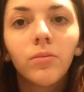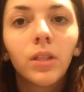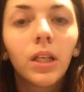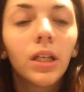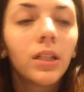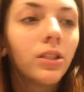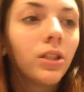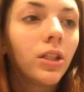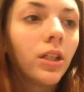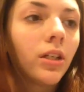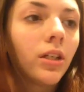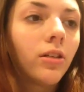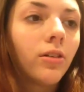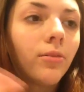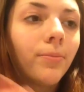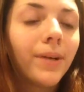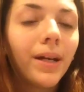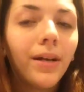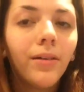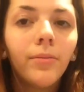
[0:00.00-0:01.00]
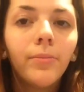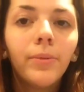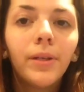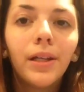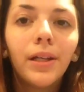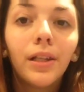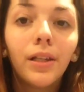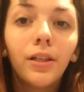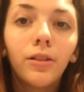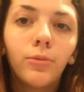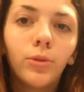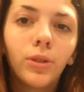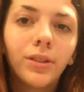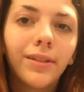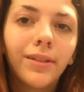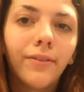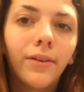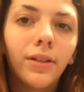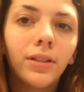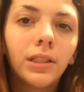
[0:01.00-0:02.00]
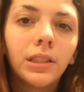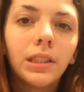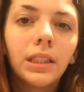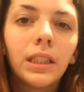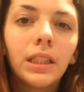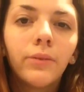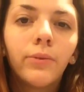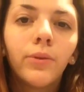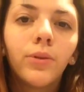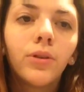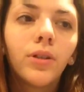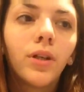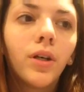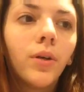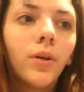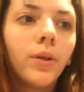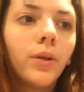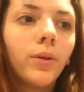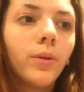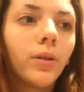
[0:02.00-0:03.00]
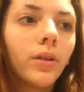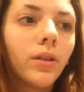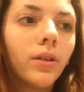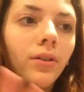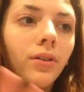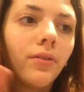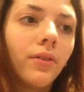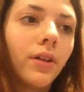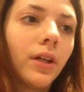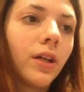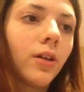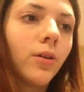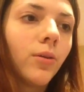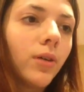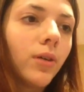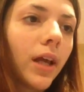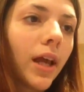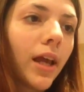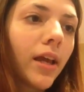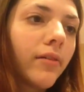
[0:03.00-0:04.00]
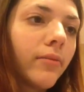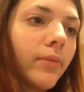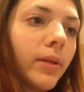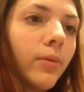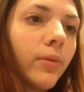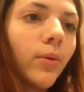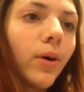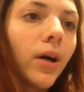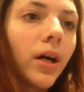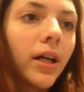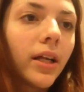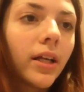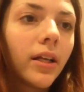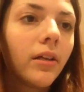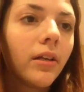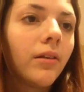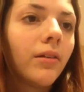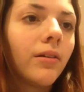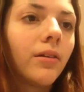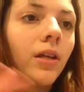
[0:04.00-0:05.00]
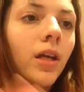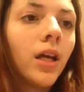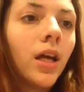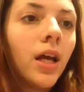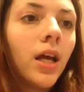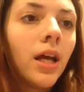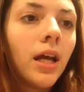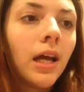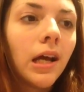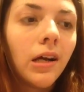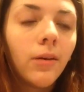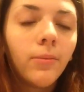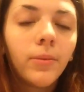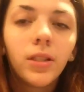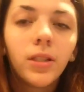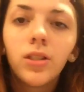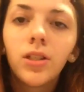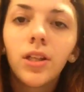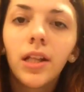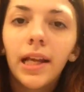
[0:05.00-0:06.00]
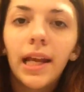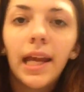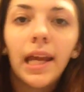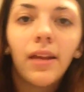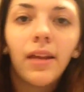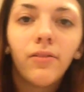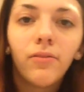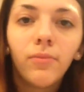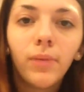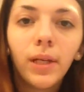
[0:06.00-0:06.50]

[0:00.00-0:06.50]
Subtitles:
this year it'll probably be a little more confusing, since I won't go in order of like who gave me what and how much they gave